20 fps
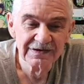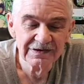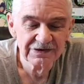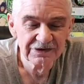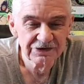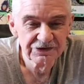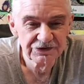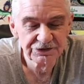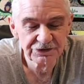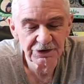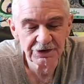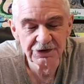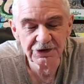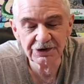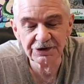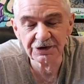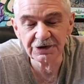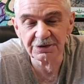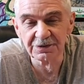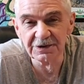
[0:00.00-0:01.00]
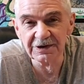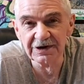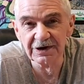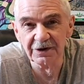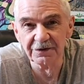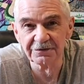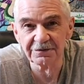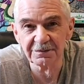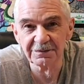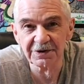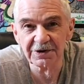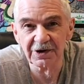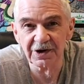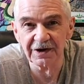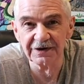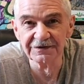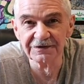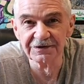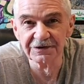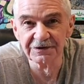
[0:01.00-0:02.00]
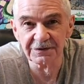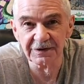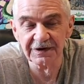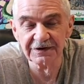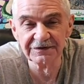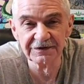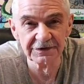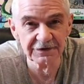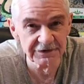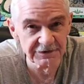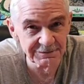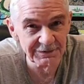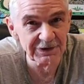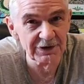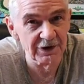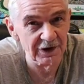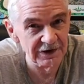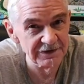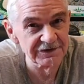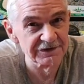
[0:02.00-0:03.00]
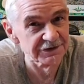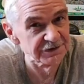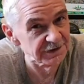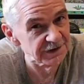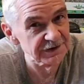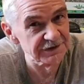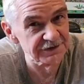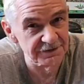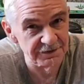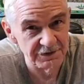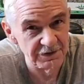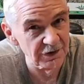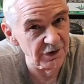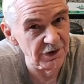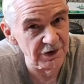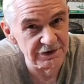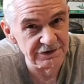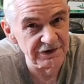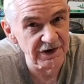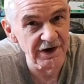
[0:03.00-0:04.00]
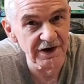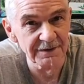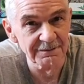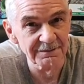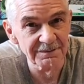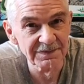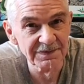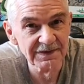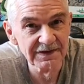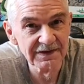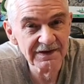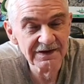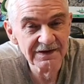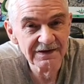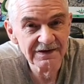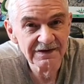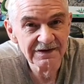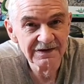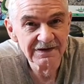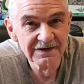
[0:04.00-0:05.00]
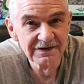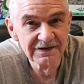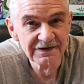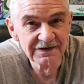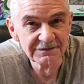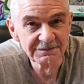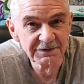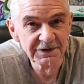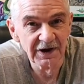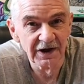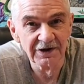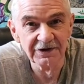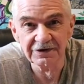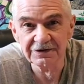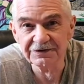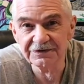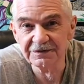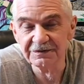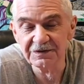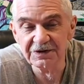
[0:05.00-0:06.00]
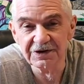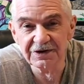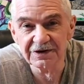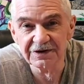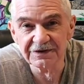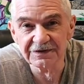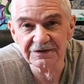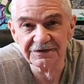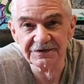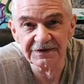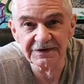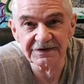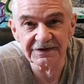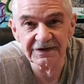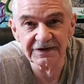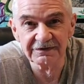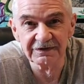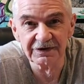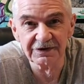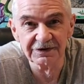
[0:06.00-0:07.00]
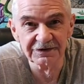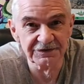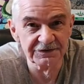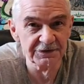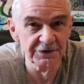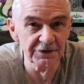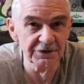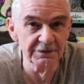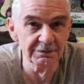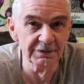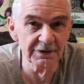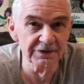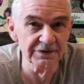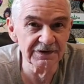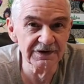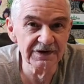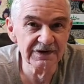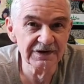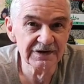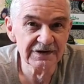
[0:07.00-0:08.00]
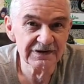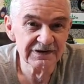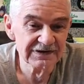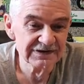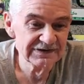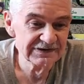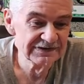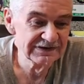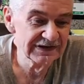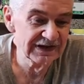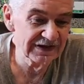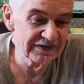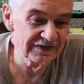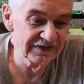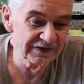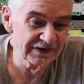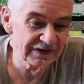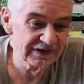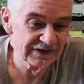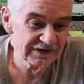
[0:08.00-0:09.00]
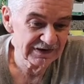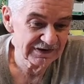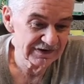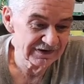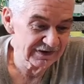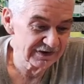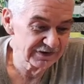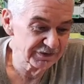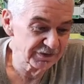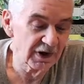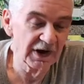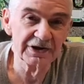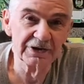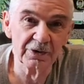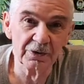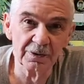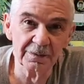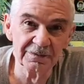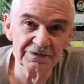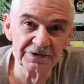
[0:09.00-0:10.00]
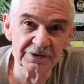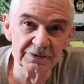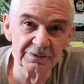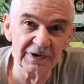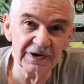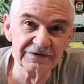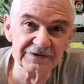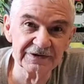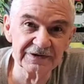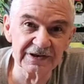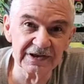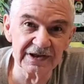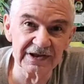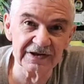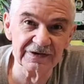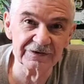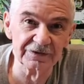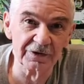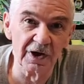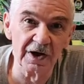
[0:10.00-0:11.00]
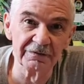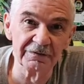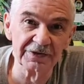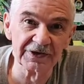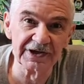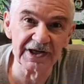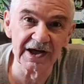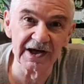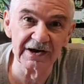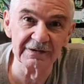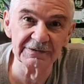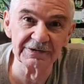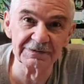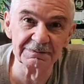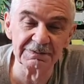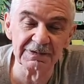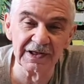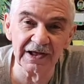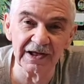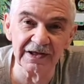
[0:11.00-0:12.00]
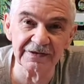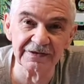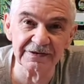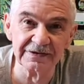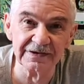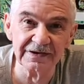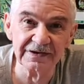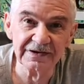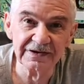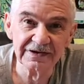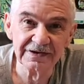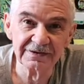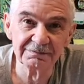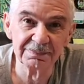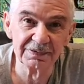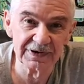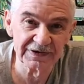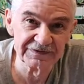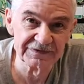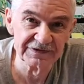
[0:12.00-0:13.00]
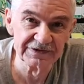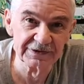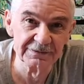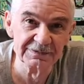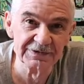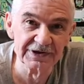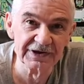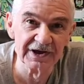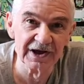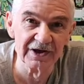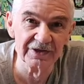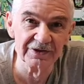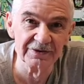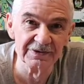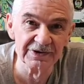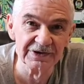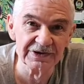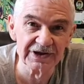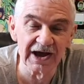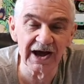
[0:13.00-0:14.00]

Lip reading: Sure, you could green out from the concentrates, and there's been concentrates for a long time. It's been hundreds of years that they've understood about getting the trichomes and the resin glands off of the cannabis plant and compressing them together into